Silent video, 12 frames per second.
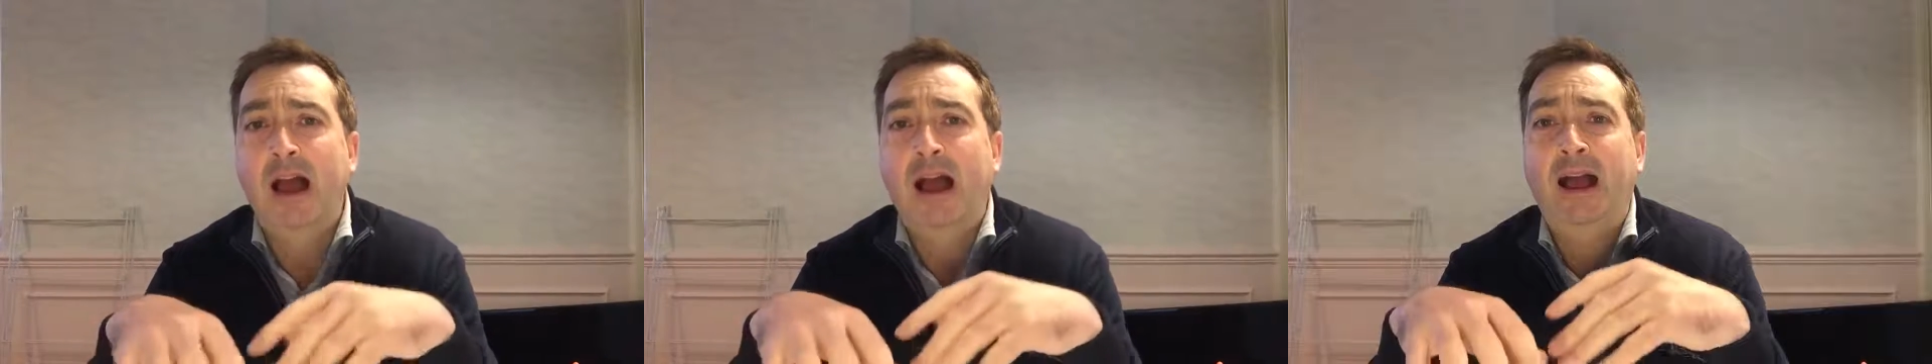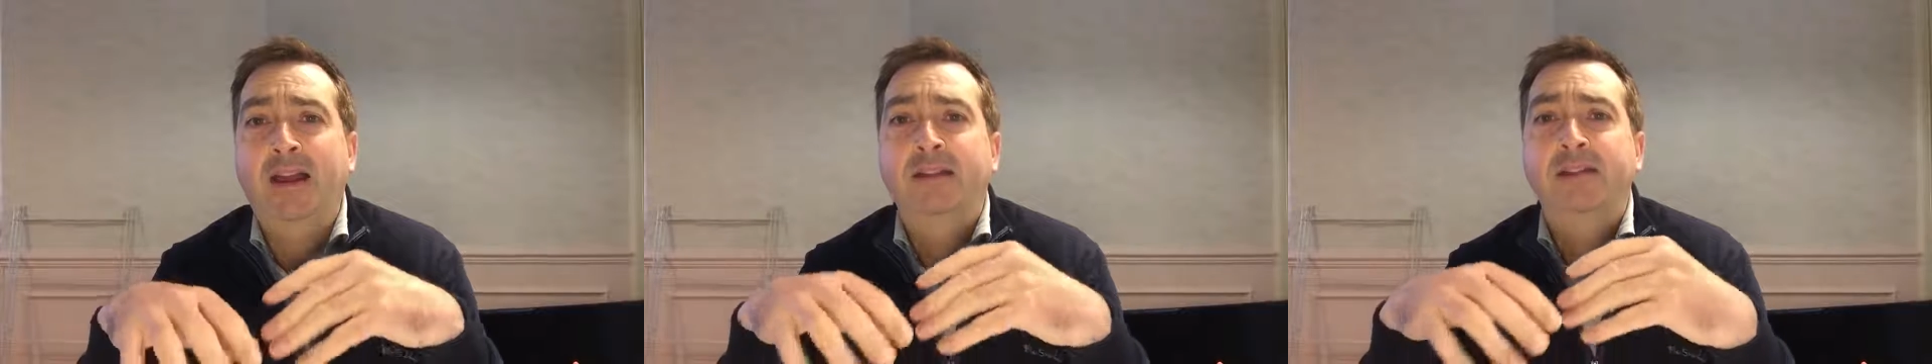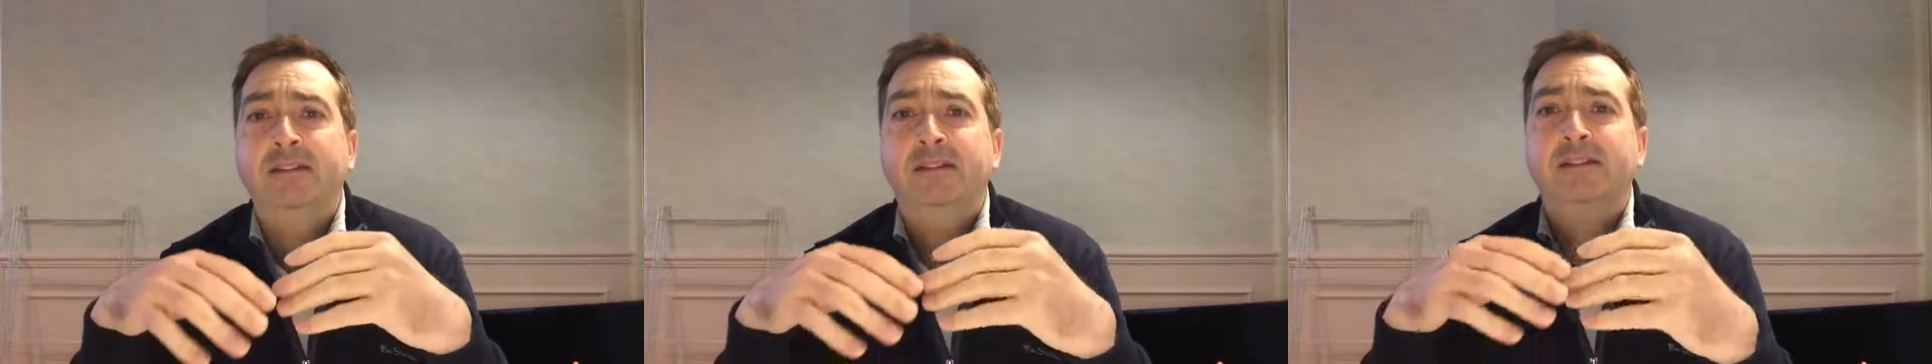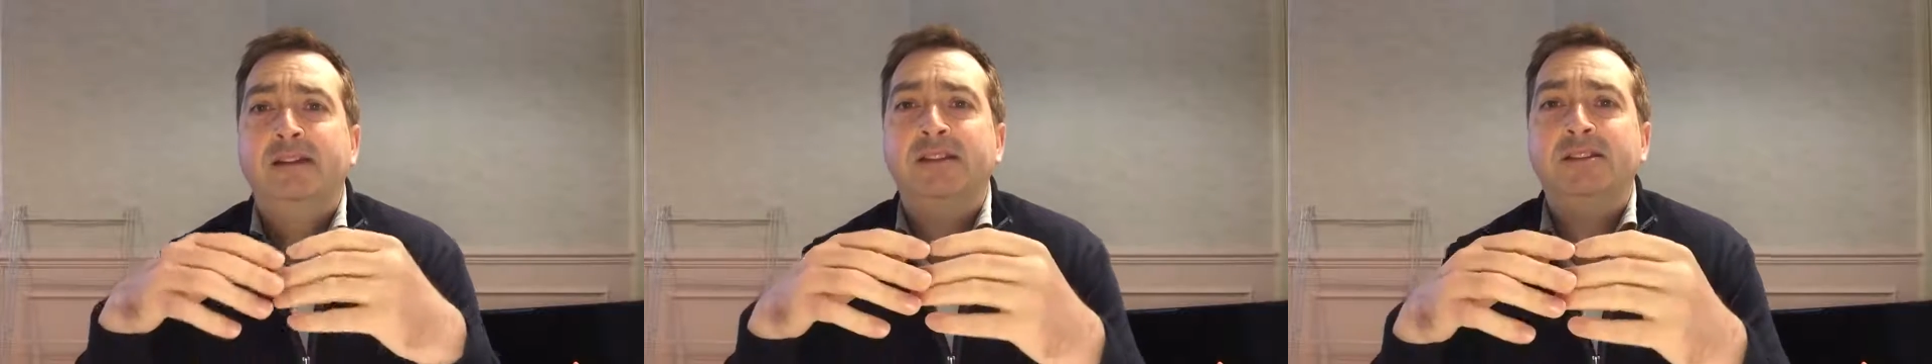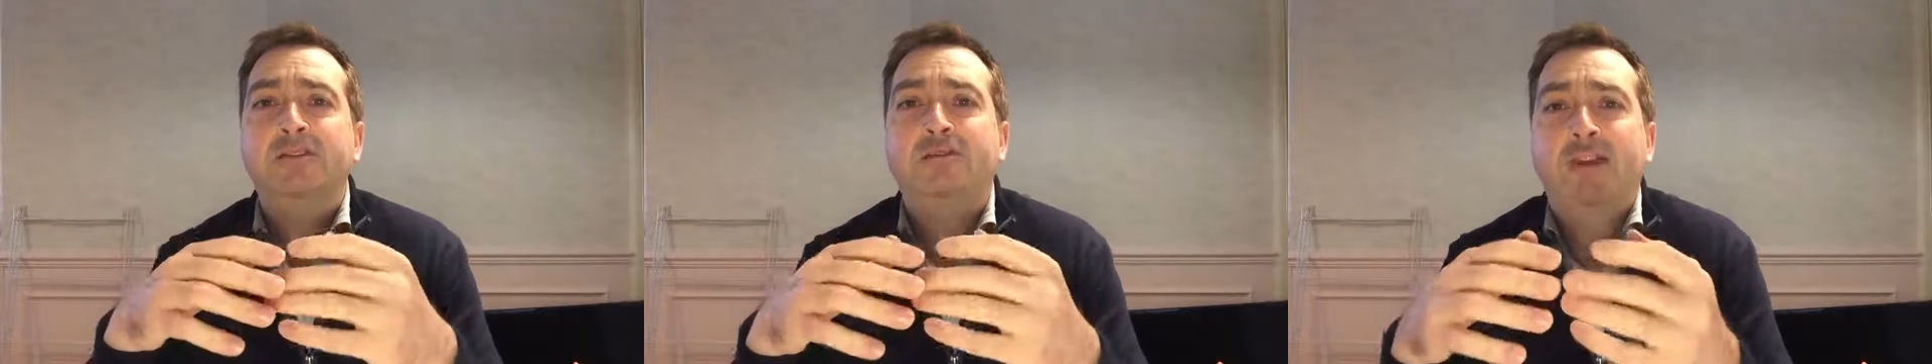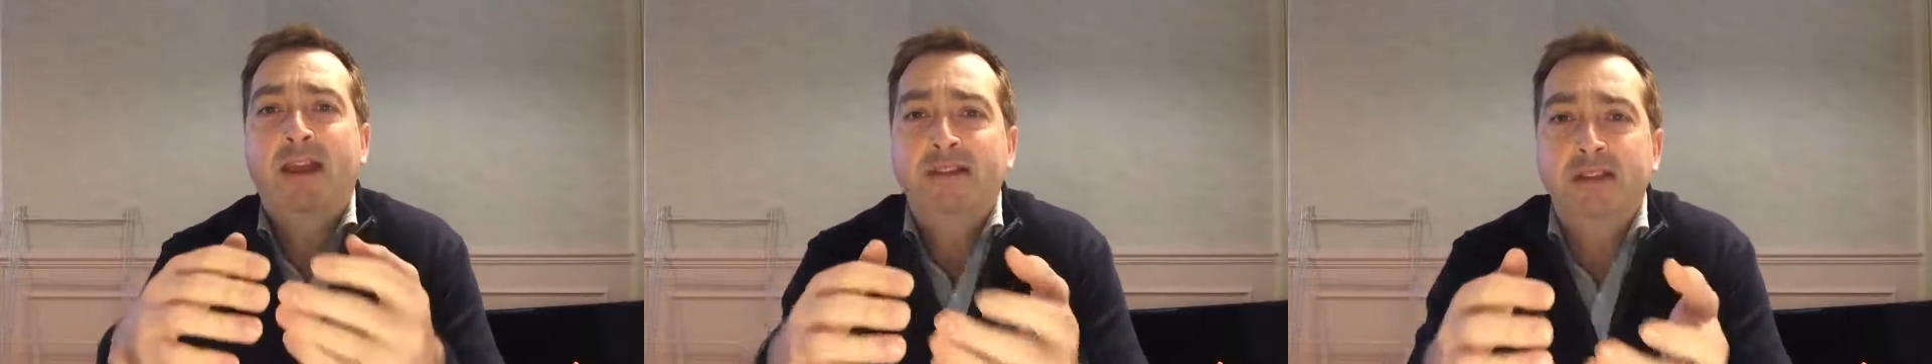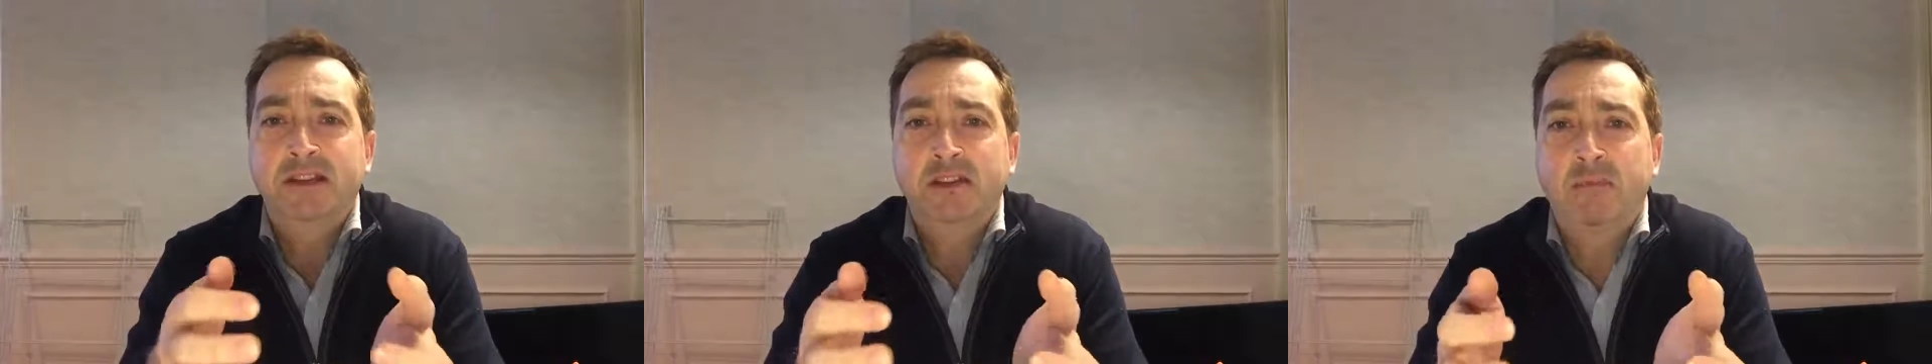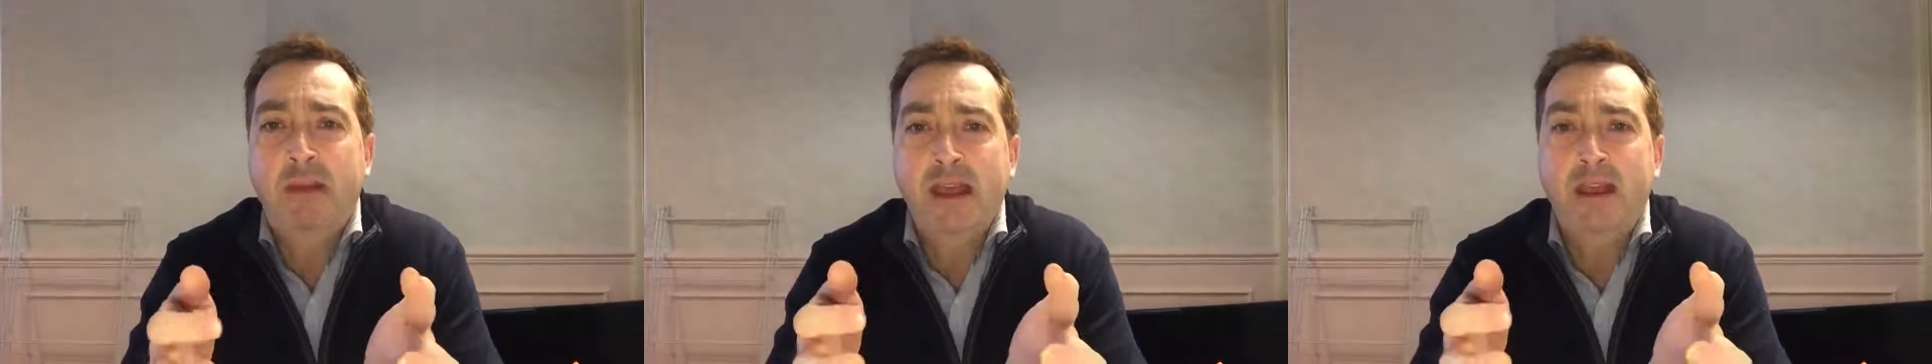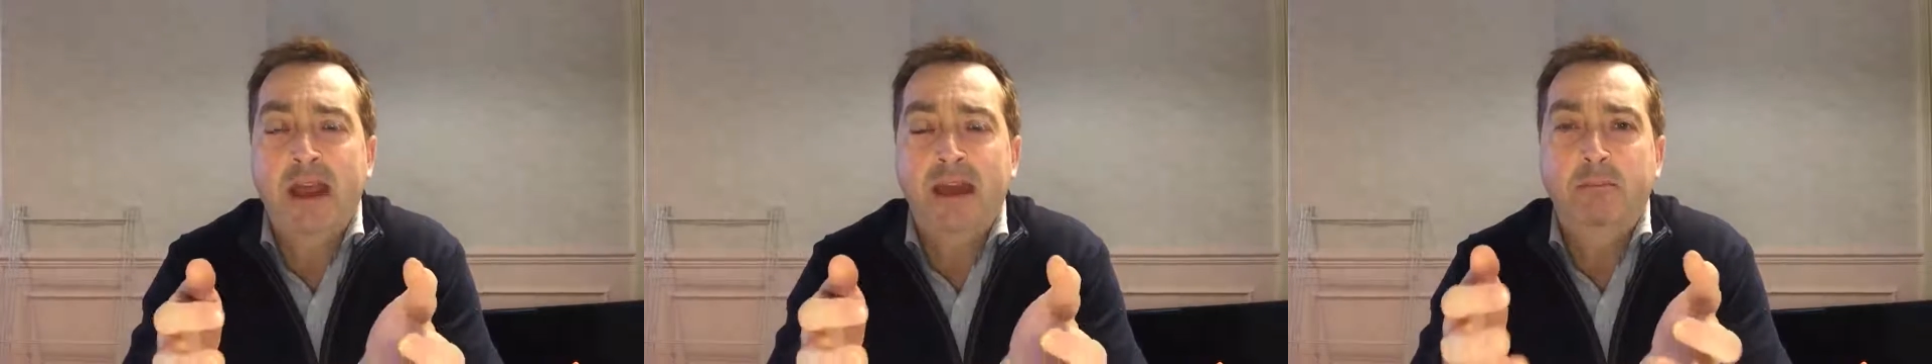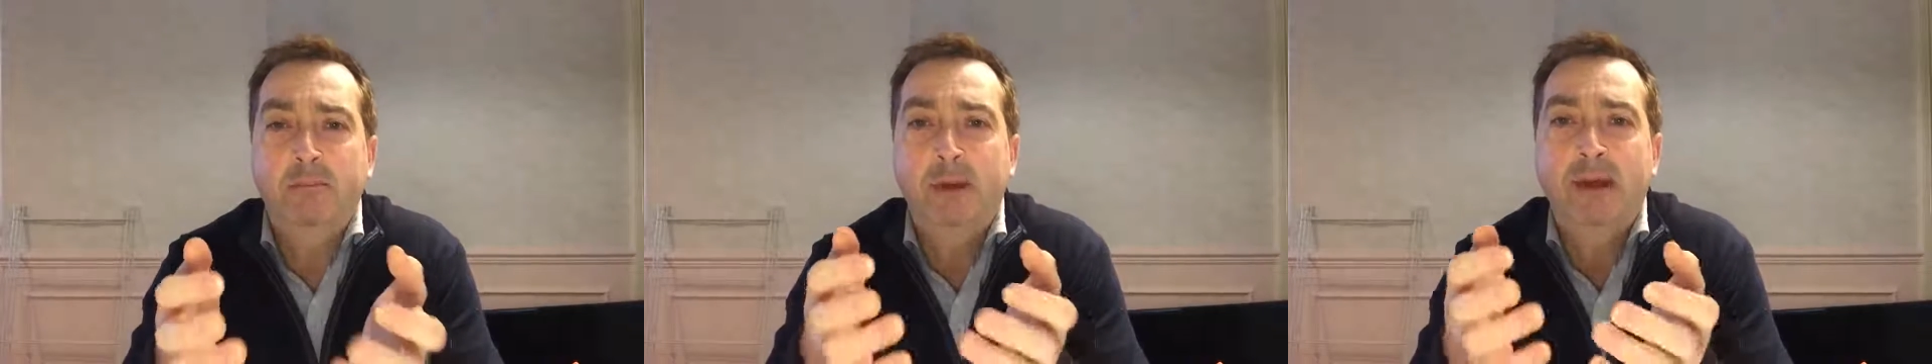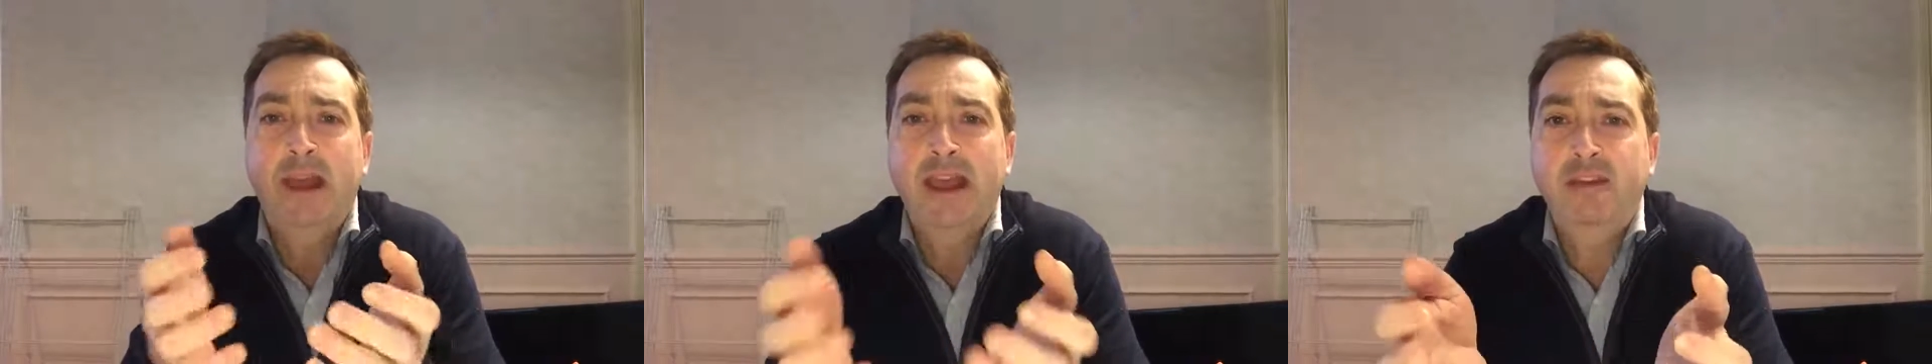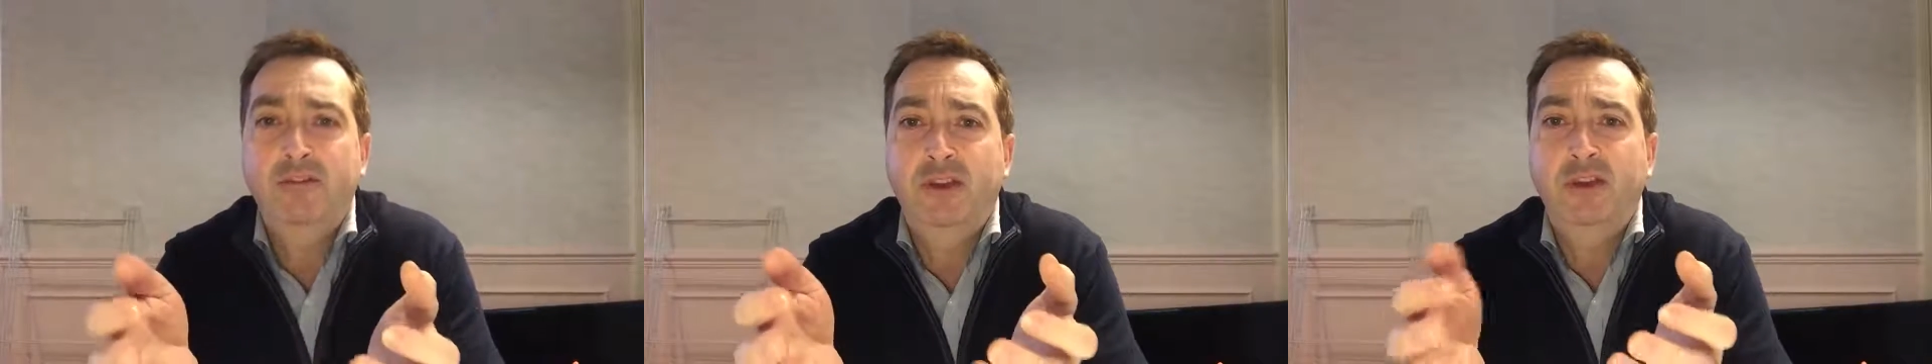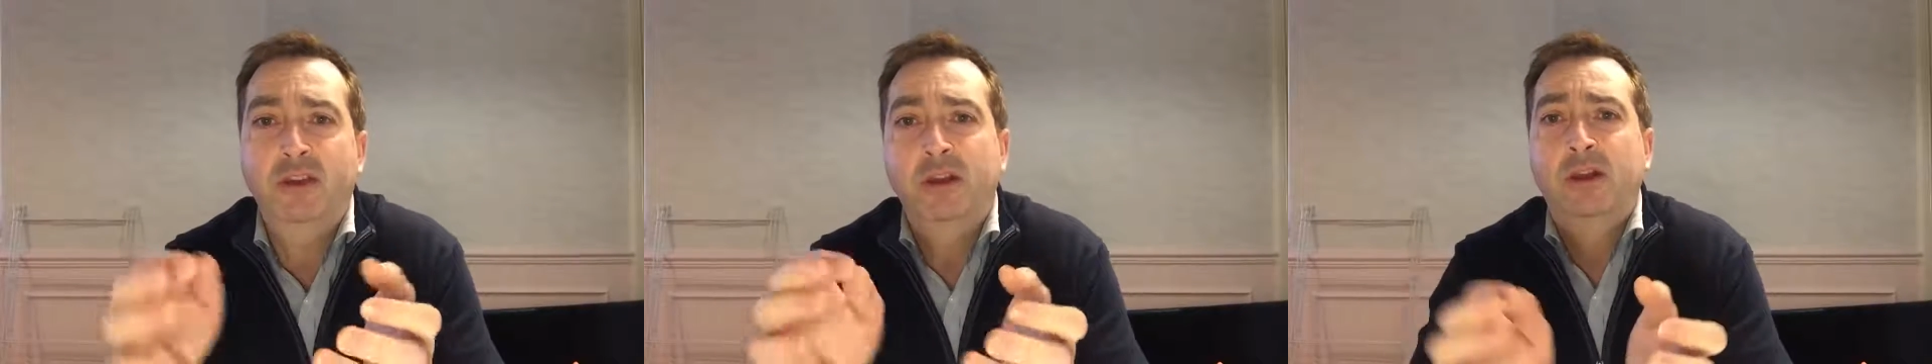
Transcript: and it's affecting your behaviour.